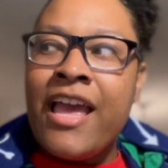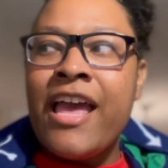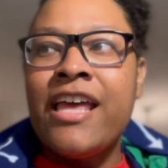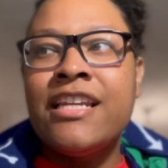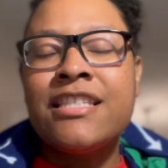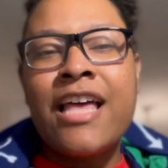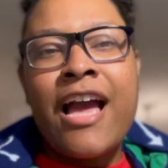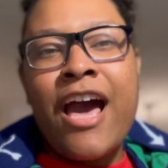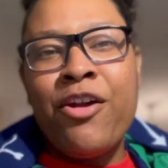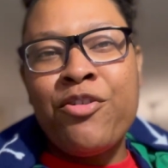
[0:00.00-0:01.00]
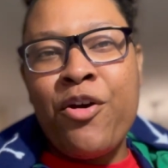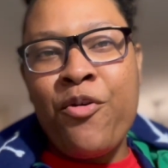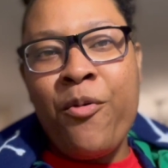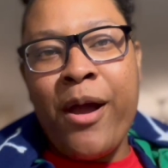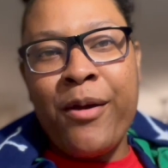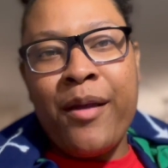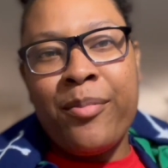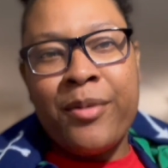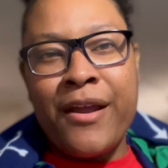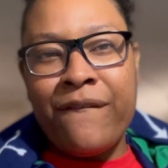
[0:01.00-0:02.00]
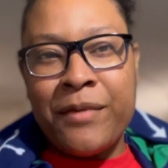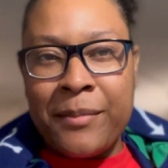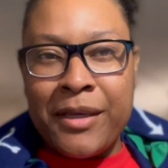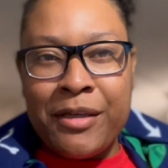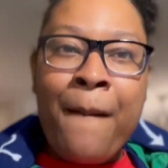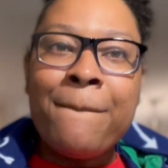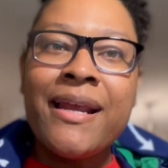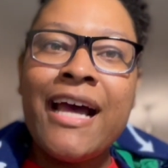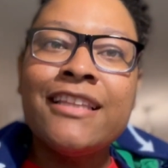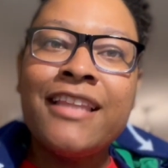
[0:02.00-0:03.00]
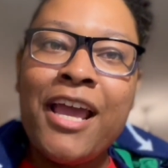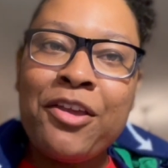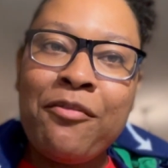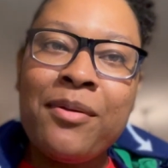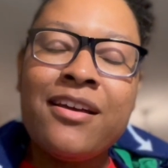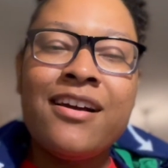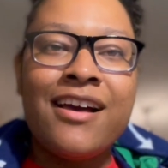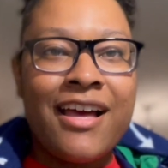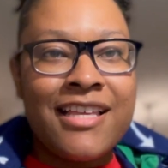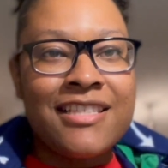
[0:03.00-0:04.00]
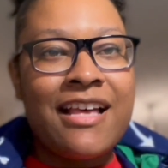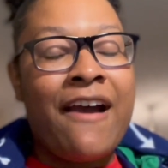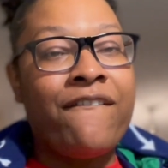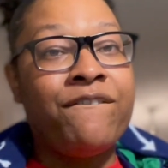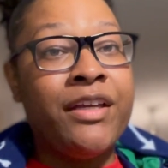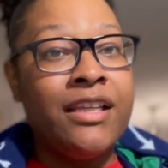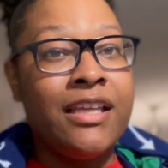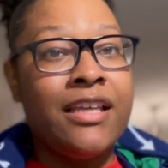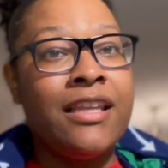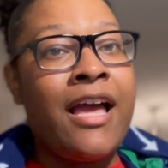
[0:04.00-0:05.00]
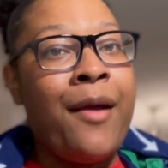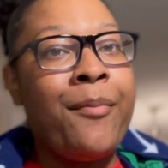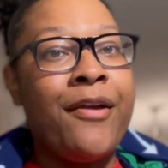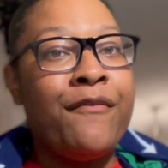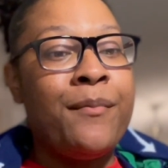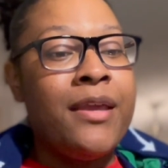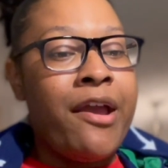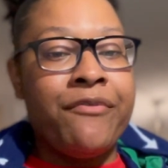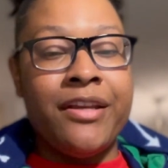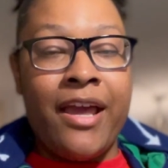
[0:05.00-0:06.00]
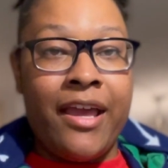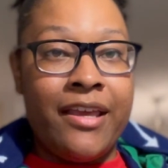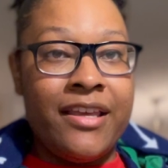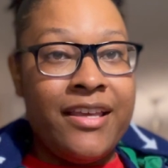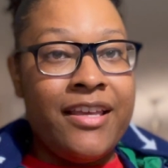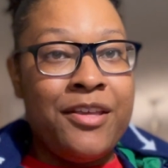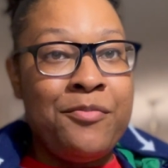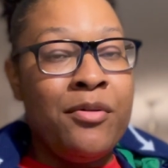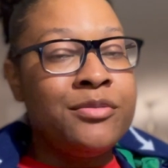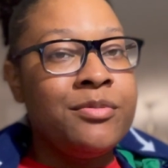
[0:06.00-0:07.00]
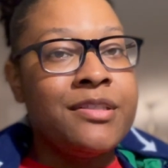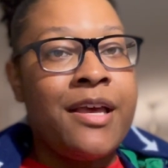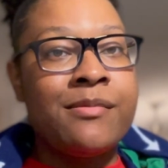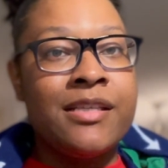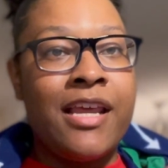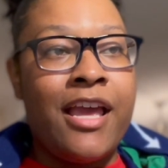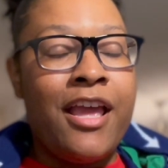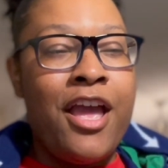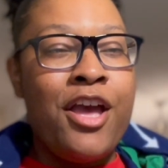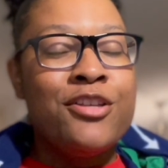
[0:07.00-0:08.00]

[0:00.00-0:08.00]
And it's like, I don't know who out here praying for me, but I thank you because I feel it. Like, I pray for me every day, multiple times a day.